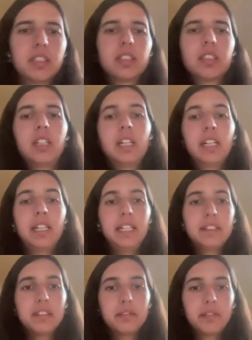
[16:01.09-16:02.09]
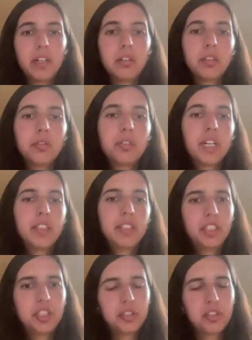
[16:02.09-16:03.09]
the eta values at
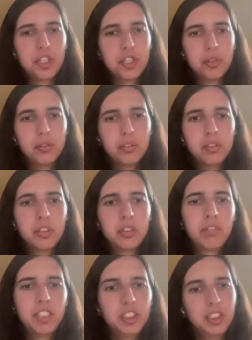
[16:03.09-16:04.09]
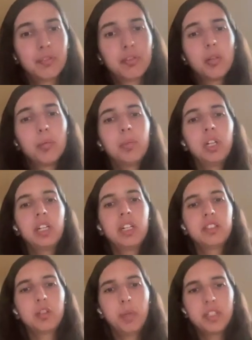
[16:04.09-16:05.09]
each threshold, ranging from
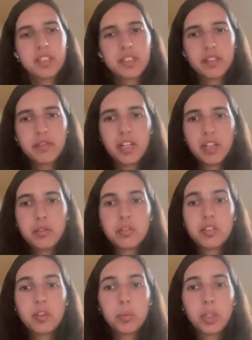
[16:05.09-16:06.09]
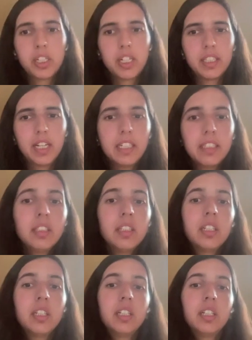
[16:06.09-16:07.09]
0.65 to 0.99
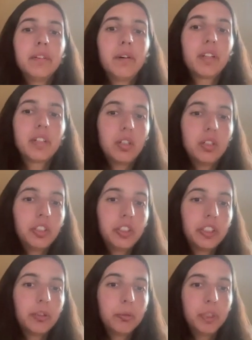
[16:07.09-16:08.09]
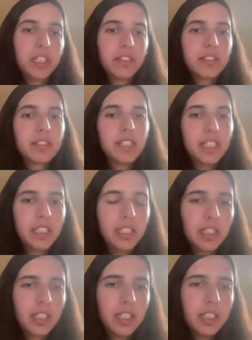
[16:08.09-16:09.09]
for the Gaussian. And we can
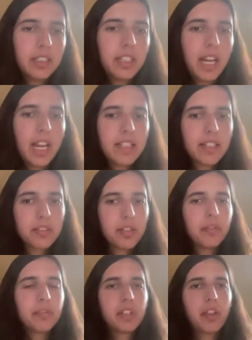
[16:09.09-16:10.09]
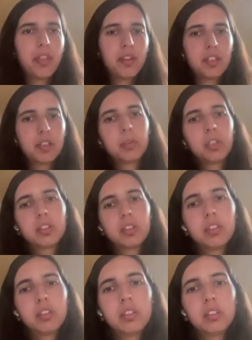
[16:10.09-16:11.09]
see the etas of the third
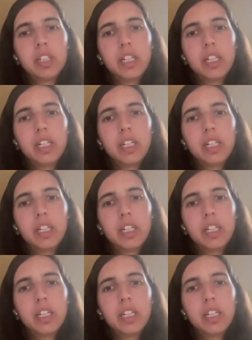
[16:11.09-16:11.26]
model.